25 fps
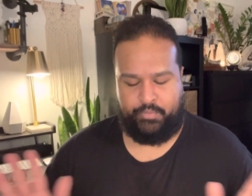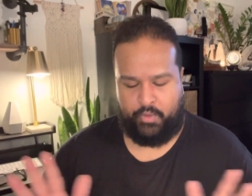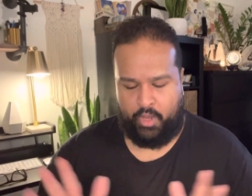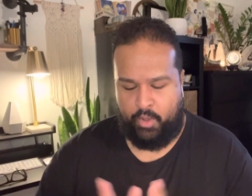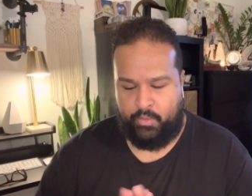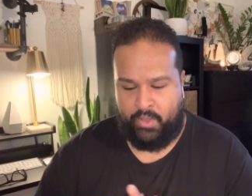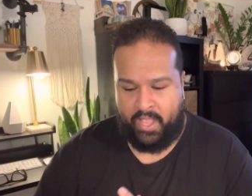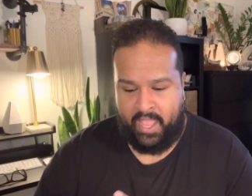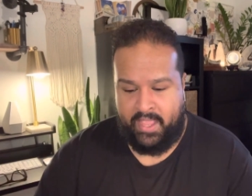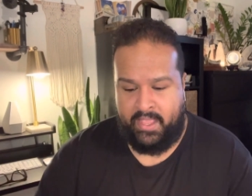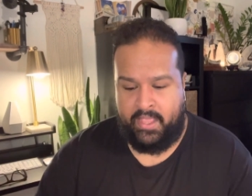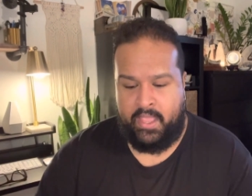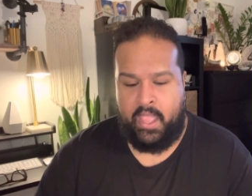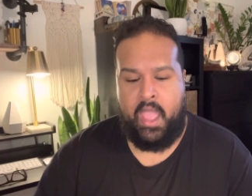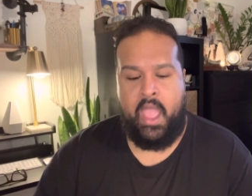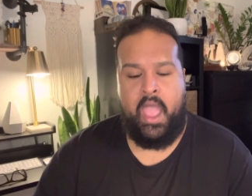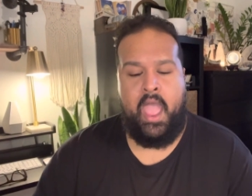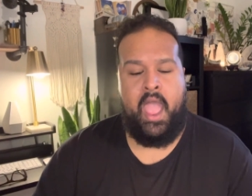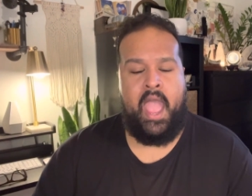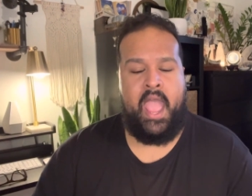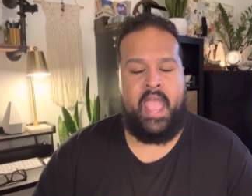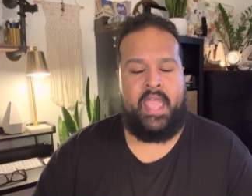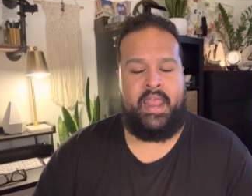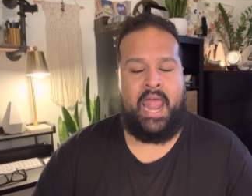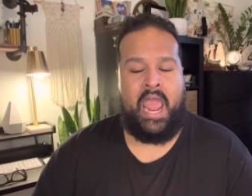okay?
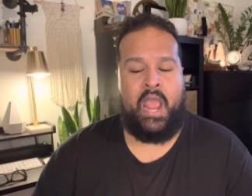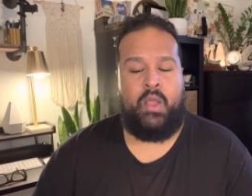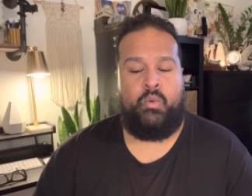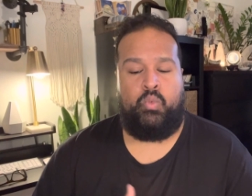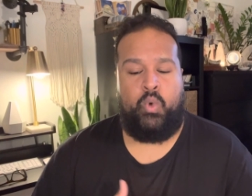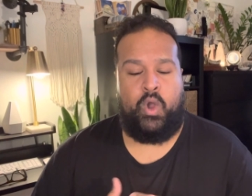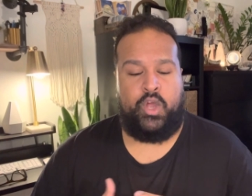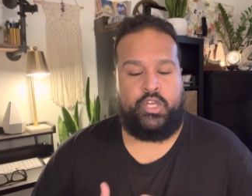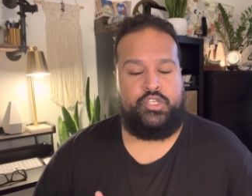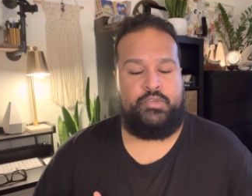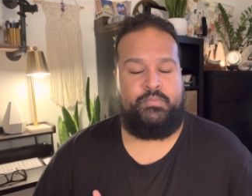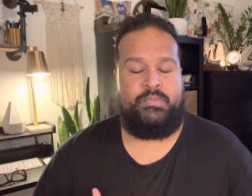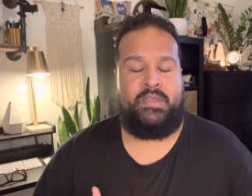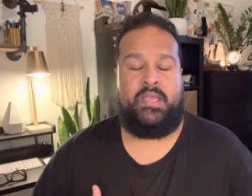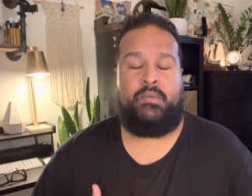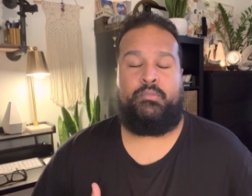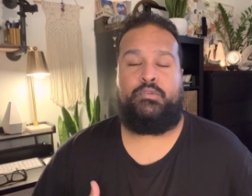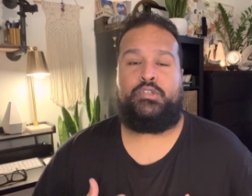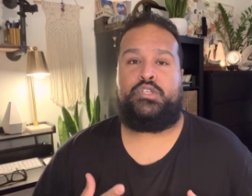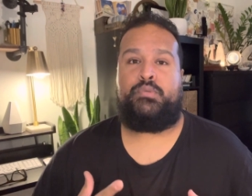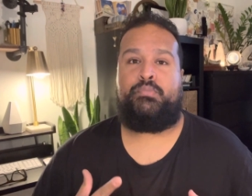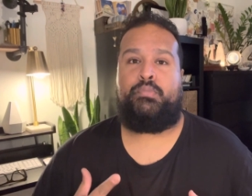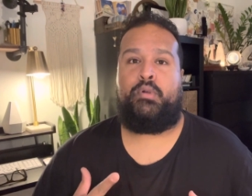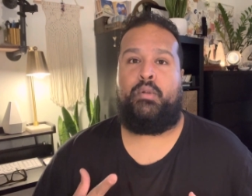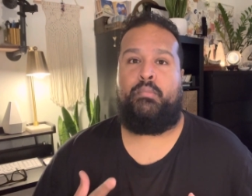And I want to be able
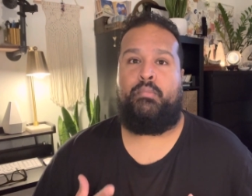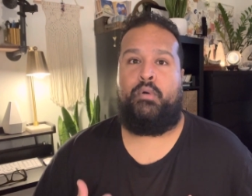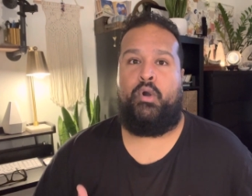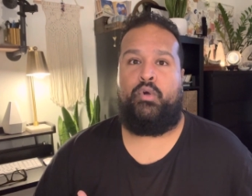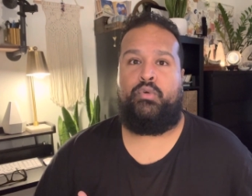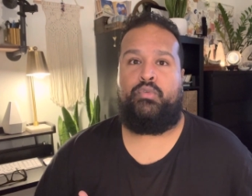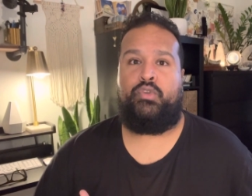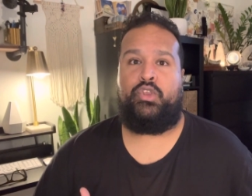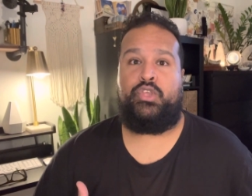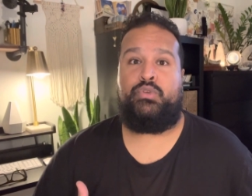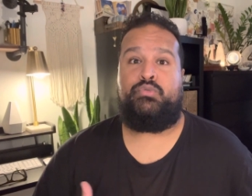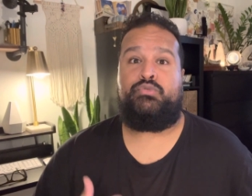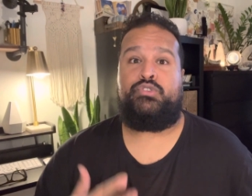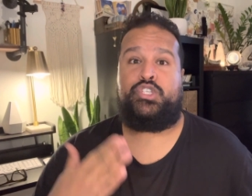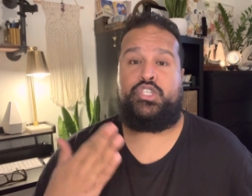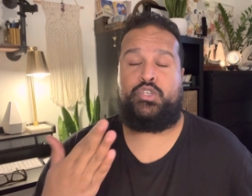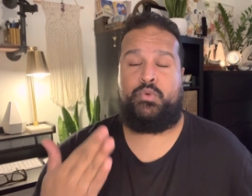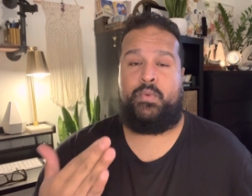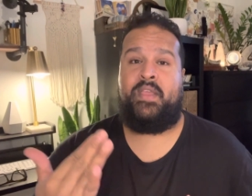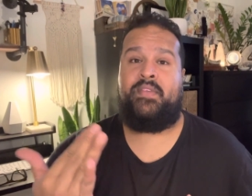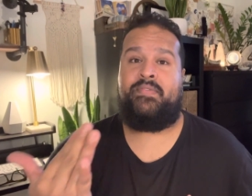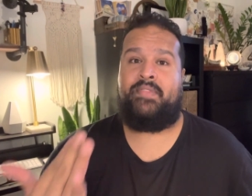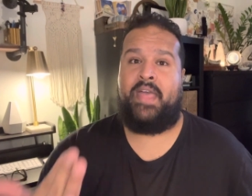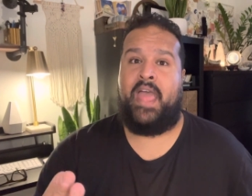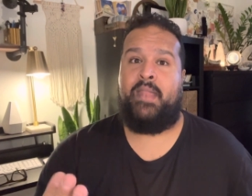to promote you
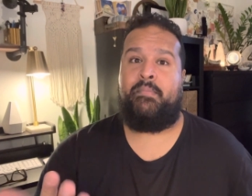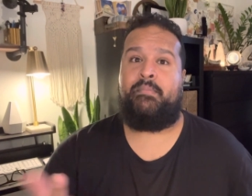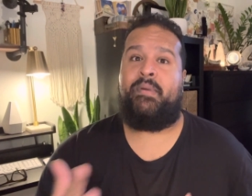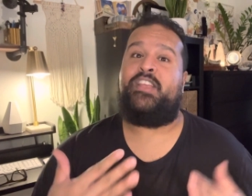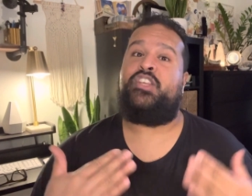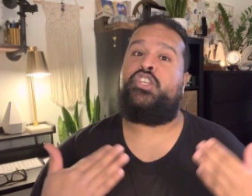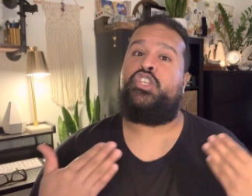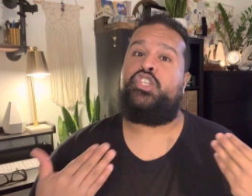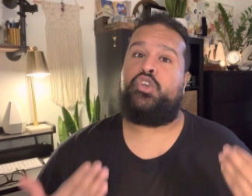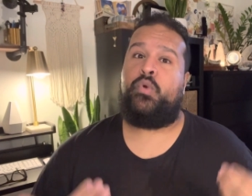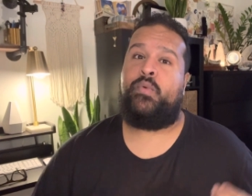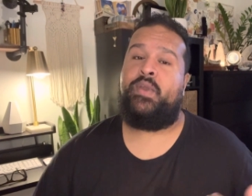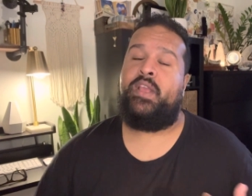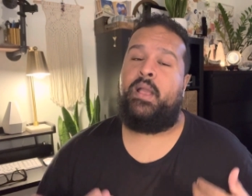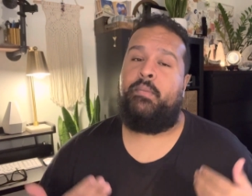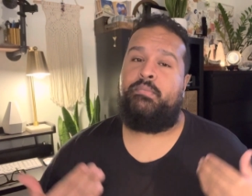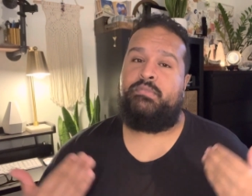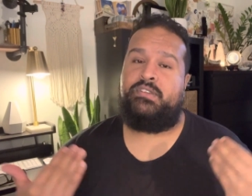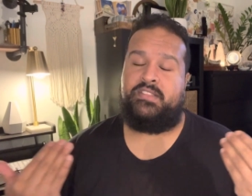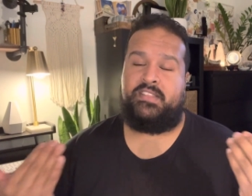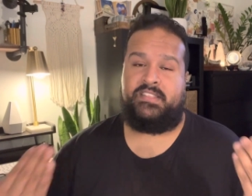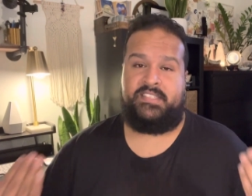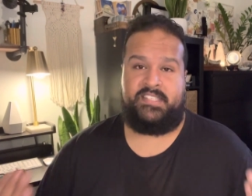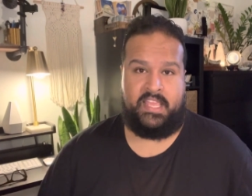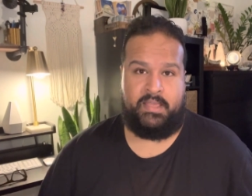doing that by showing up
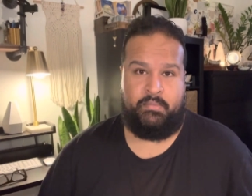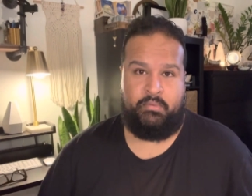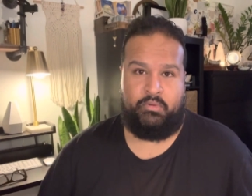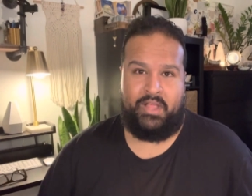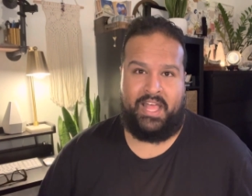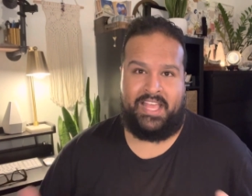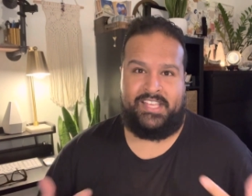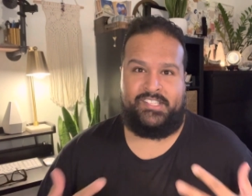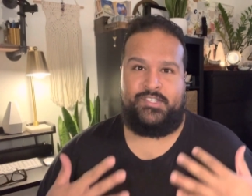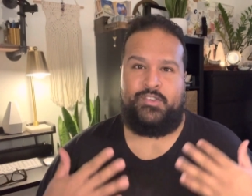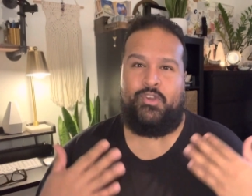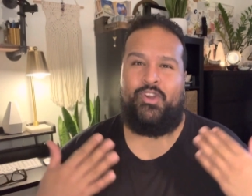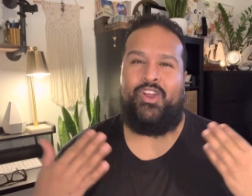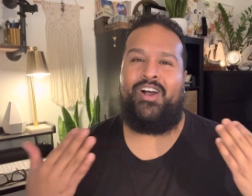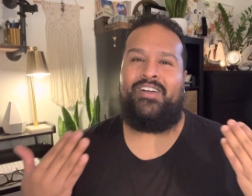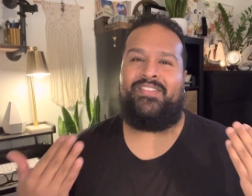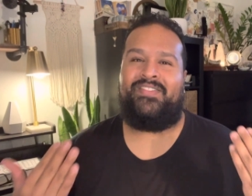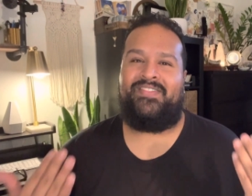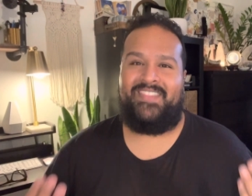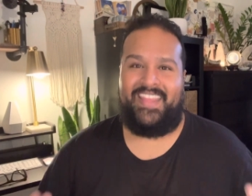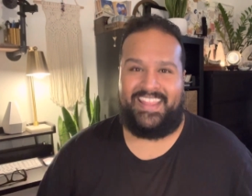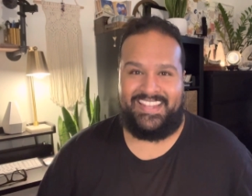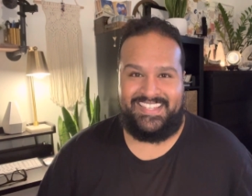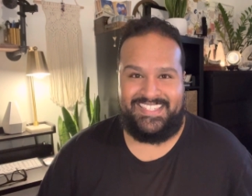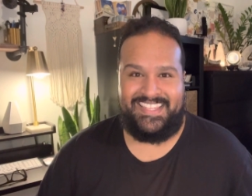to the table as your
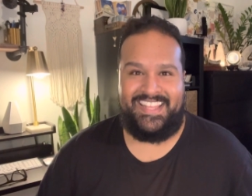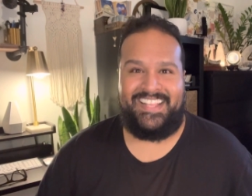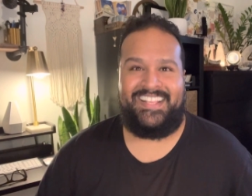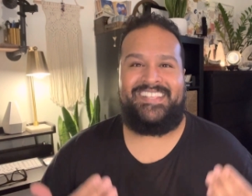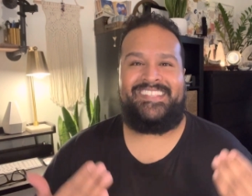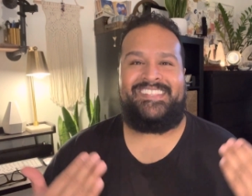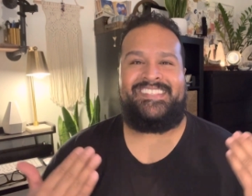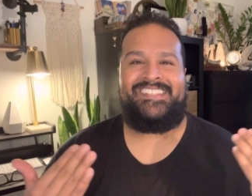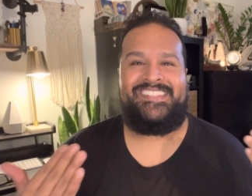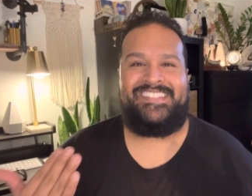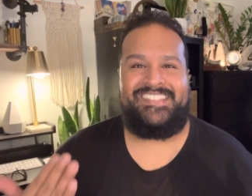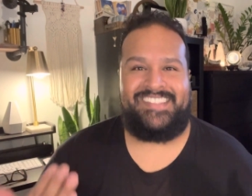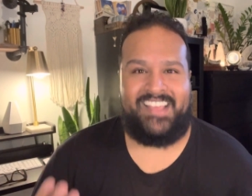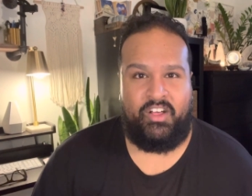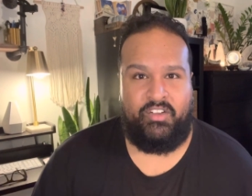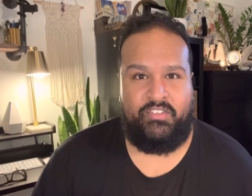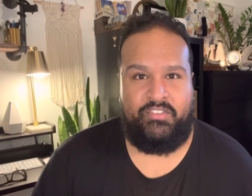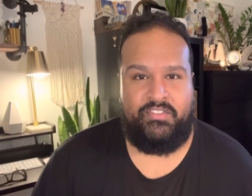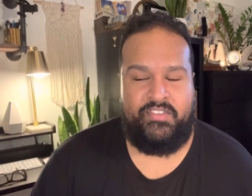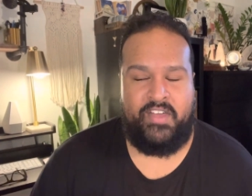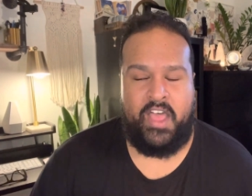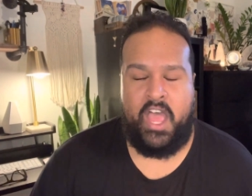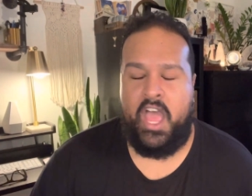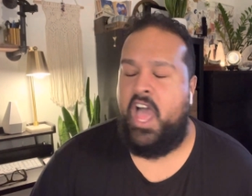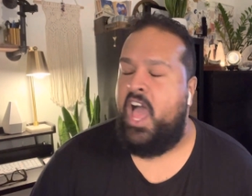authentic
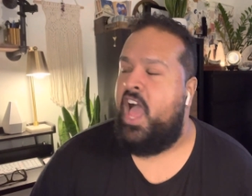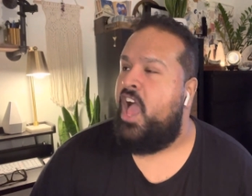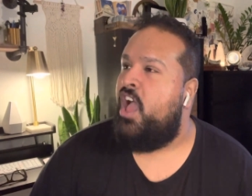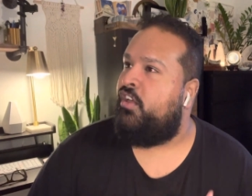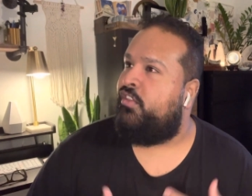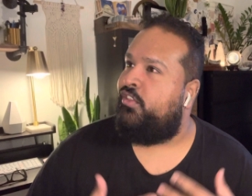self.